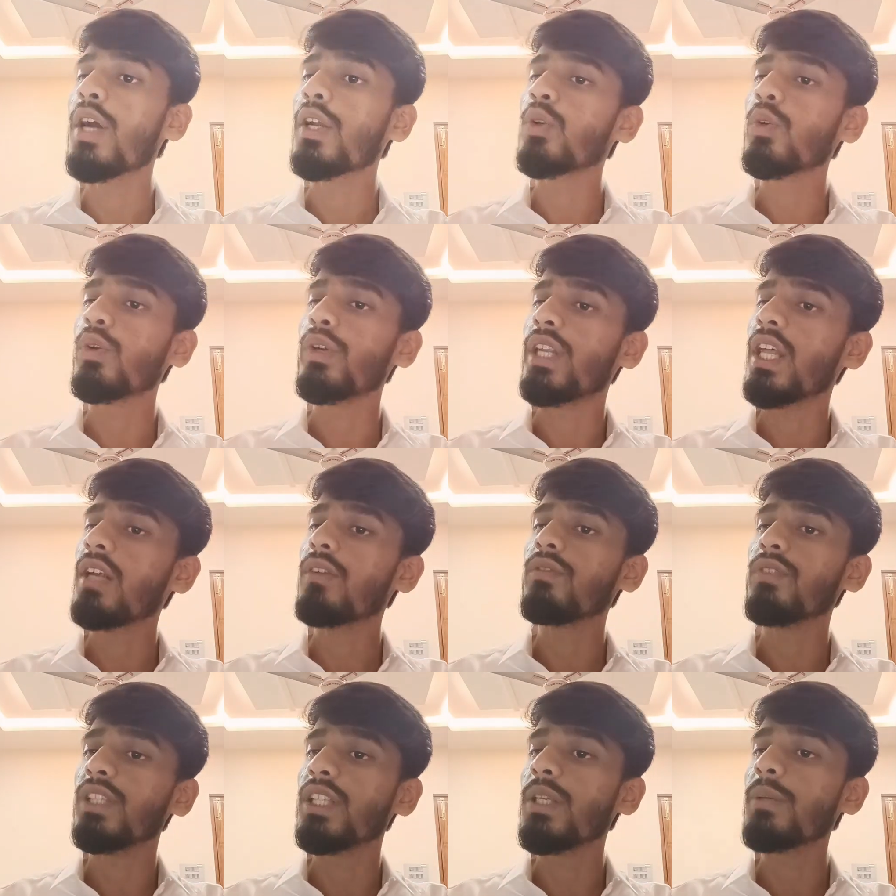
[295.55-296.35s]
to
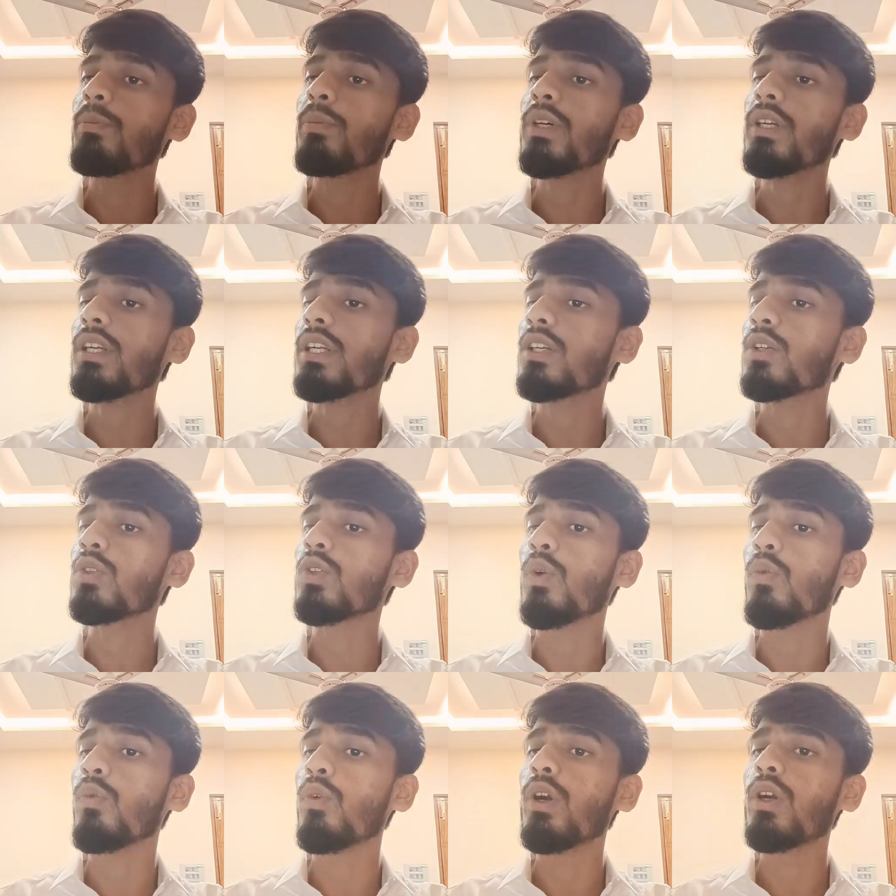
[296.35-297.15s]
delve deeper into
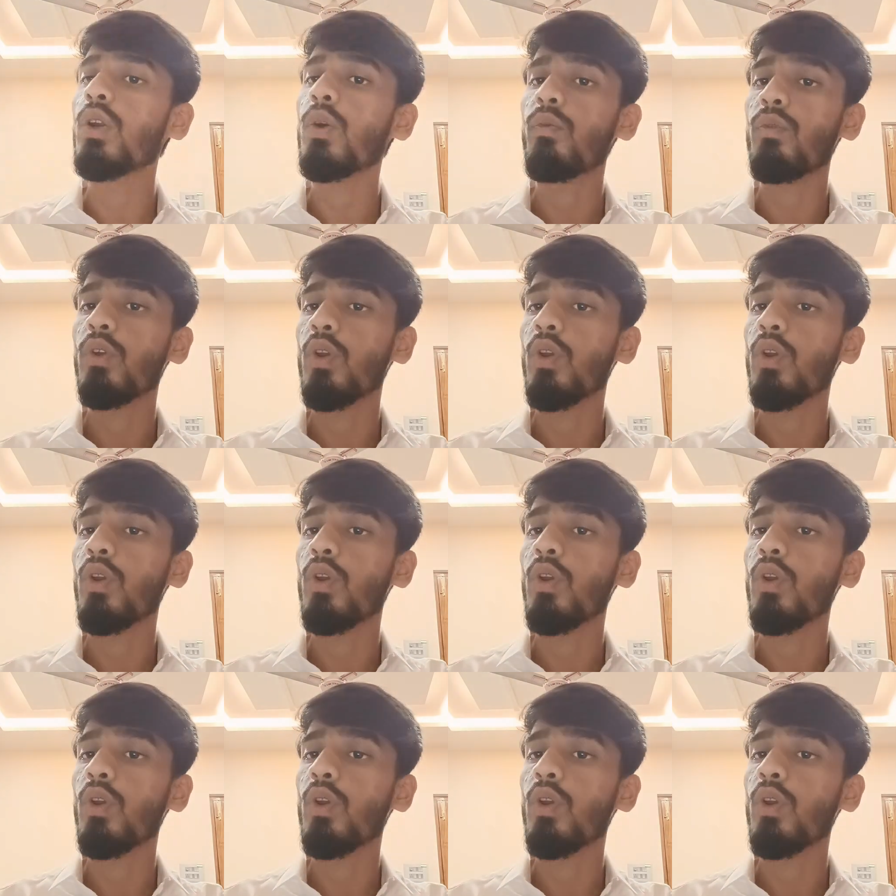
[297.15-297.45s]
the world of